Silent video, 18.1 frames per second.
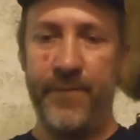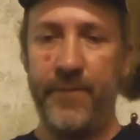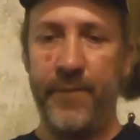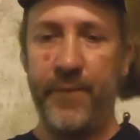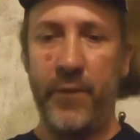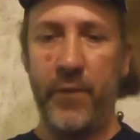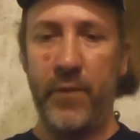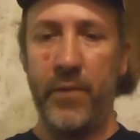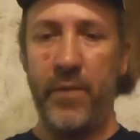
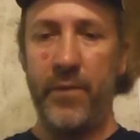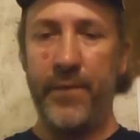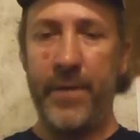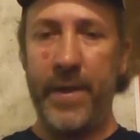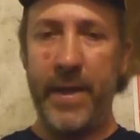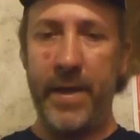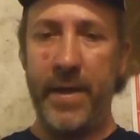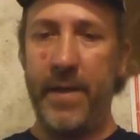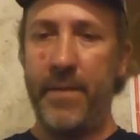
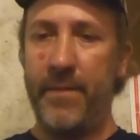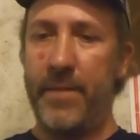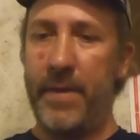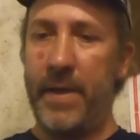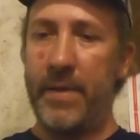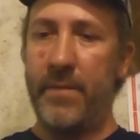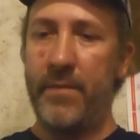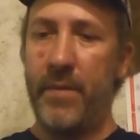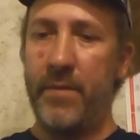405,
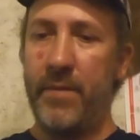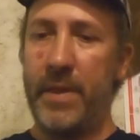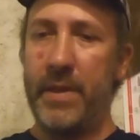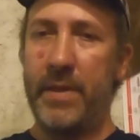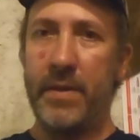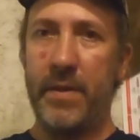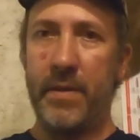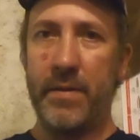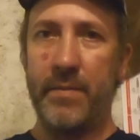like what we
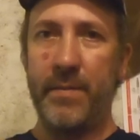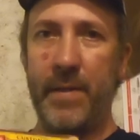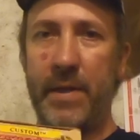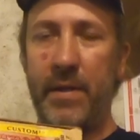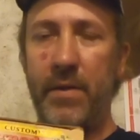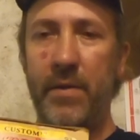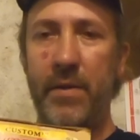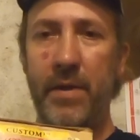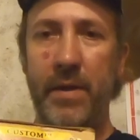talked about
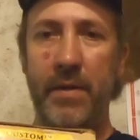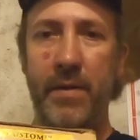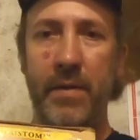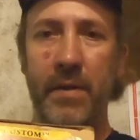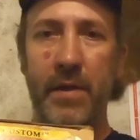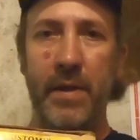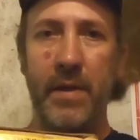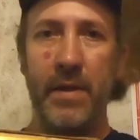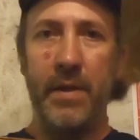earlier,
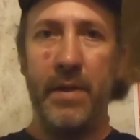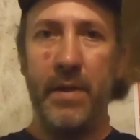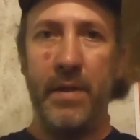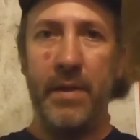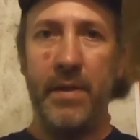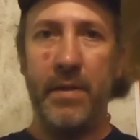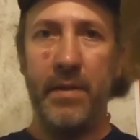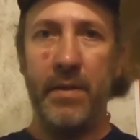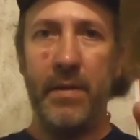
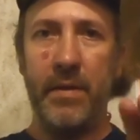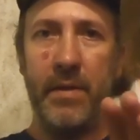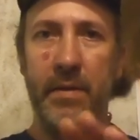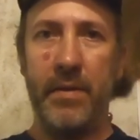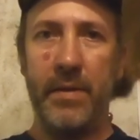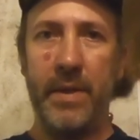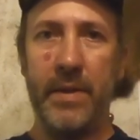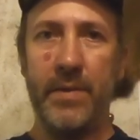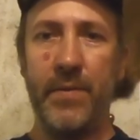
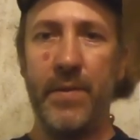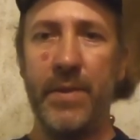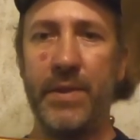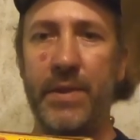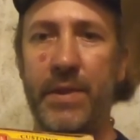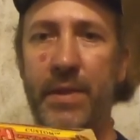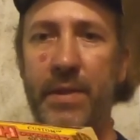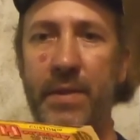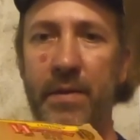this
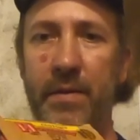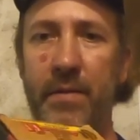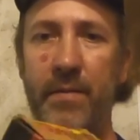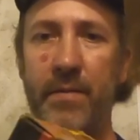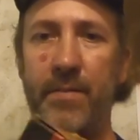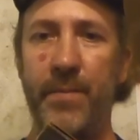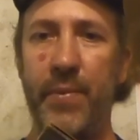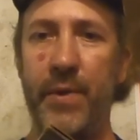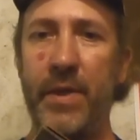was,
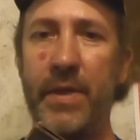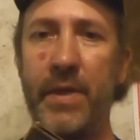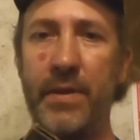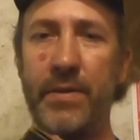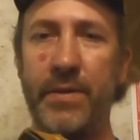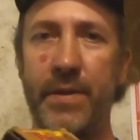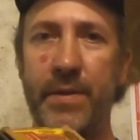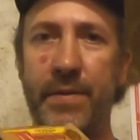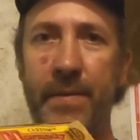pretty
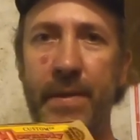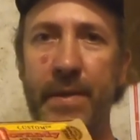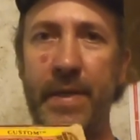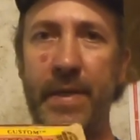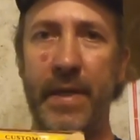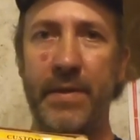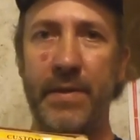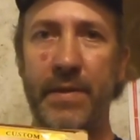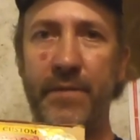close to
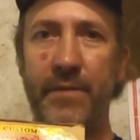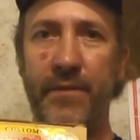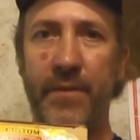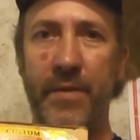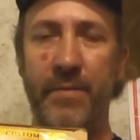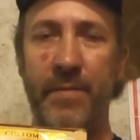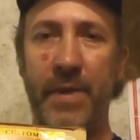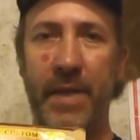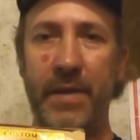3,000
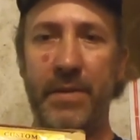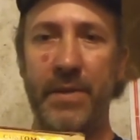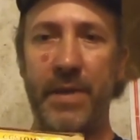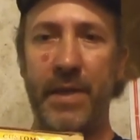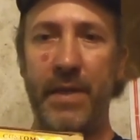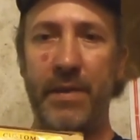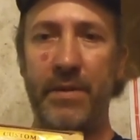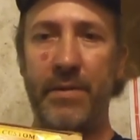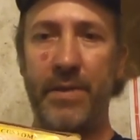foot-pounds
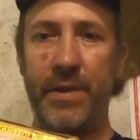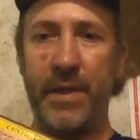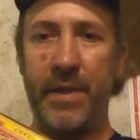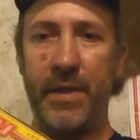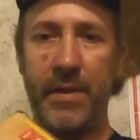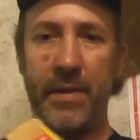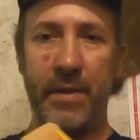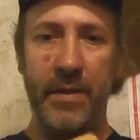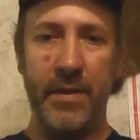of energy
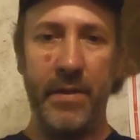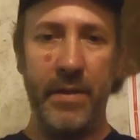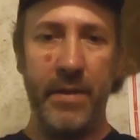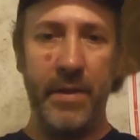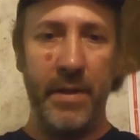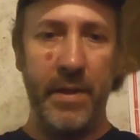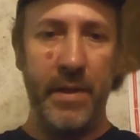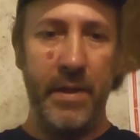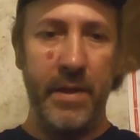gun,
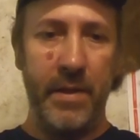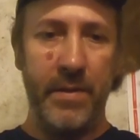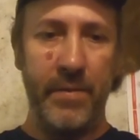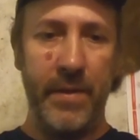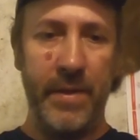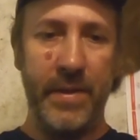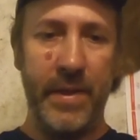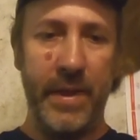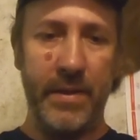
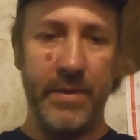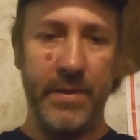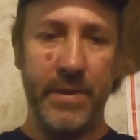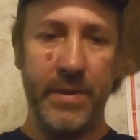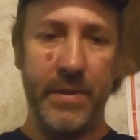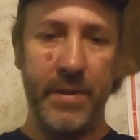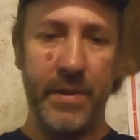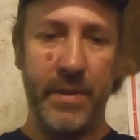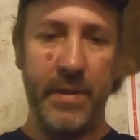
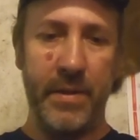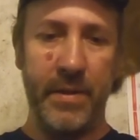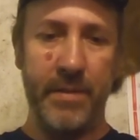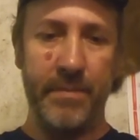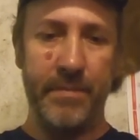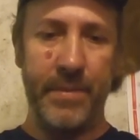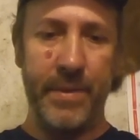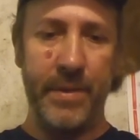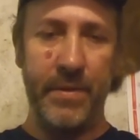
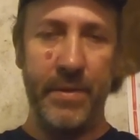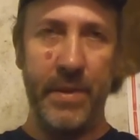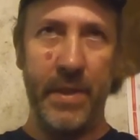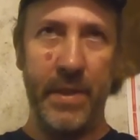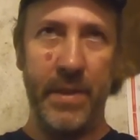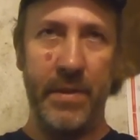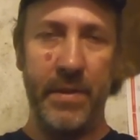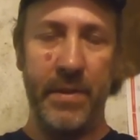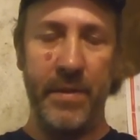
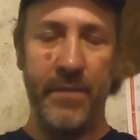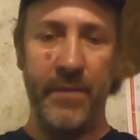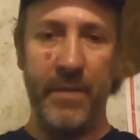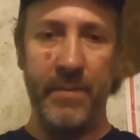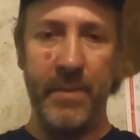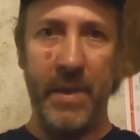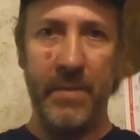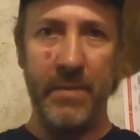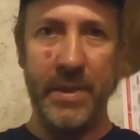3,200 if
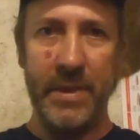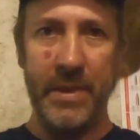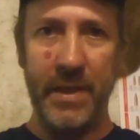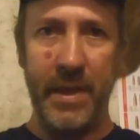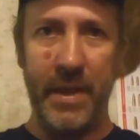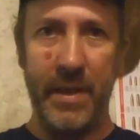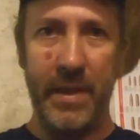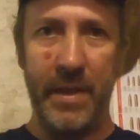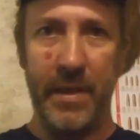I'm not
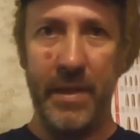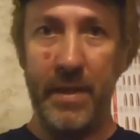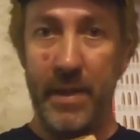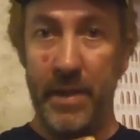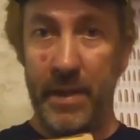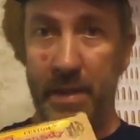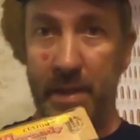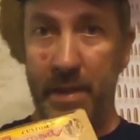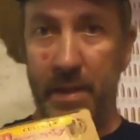mistaken,
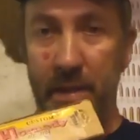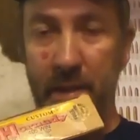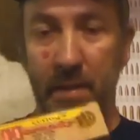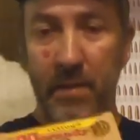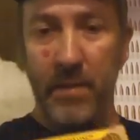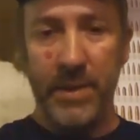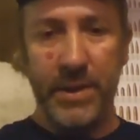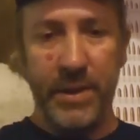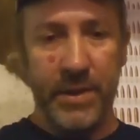
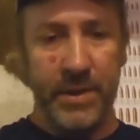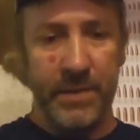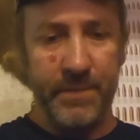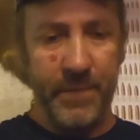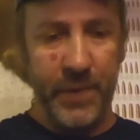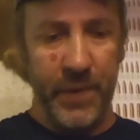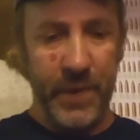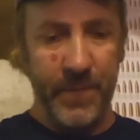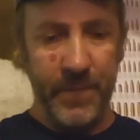which is
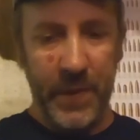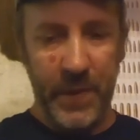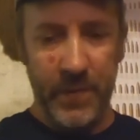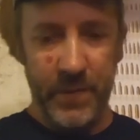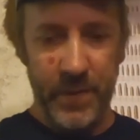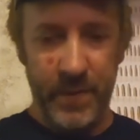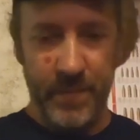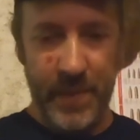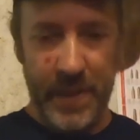pretty
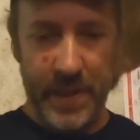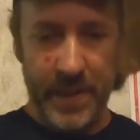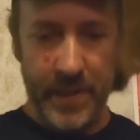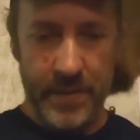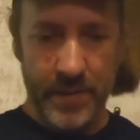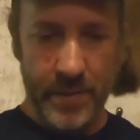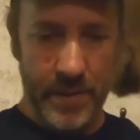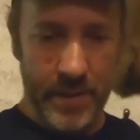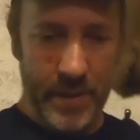potent back
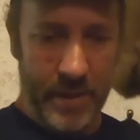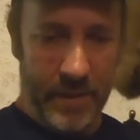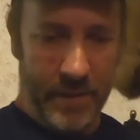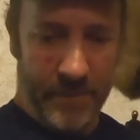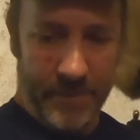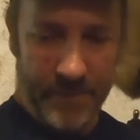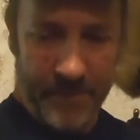in the day.